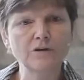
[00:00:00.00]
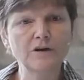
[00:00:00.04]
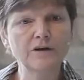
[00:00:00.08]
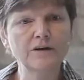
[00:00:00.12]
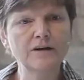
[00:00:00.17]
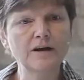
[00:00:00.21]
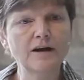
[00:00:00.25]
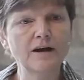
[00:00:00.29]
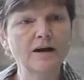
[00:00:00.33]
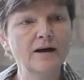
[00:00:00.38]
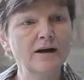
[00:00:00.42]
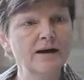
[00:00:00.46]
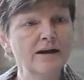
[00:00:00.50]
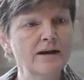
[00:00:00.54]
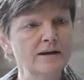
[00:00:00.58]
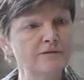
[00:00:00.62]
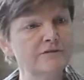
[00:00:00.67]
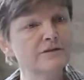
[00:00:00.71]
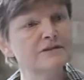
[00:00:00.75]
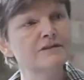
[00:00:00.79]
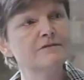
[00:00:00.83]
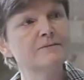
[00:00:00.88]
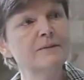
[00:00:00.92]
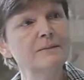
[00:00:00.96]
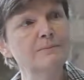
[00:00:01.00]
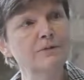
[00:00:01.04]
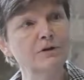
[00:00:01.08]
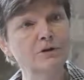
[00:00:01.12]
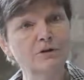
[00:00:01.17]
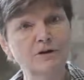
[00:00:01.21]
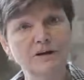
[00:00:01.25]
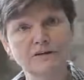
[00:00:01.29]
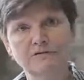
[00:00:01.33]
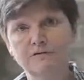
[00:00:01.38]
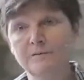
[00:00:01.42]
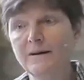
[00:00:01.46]
that innovative people
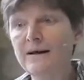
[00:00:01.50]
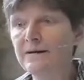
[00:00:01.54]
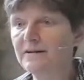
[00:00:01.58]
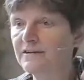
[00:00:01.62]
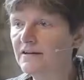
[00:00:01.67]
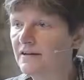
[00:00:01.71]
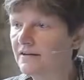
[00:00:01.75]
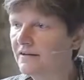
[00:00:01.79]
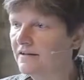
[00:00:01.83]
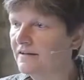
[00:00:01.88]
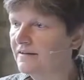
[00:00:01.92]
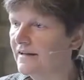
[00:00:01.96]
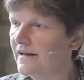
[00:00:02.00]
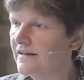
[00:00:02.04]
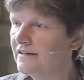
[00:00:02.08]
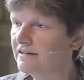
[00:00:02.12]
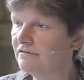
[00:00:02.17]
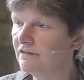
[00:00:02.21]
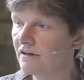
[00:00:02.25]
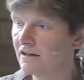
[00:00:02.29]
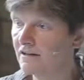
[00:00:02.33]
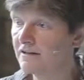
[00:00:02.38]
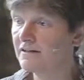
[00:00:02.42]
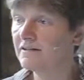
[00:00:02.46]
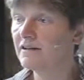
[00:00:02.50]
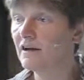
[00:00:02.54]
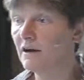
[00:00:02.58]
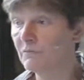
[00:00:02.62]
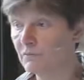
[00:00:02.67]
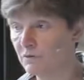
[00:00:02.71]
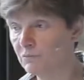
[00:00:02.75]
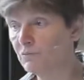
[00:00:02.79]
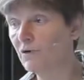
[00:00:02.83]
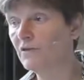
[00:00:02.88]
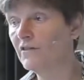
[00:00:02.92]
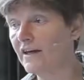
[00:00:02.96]
looking from outside our sector are going to start
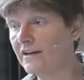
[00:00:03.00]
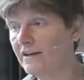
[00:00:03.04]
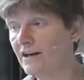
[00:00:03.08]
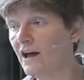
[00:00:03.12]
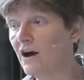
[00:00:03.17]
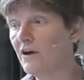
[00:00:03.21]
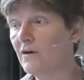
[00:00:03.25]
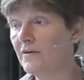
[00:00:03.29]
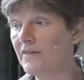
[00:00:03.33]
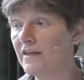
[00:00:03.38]
with what they know,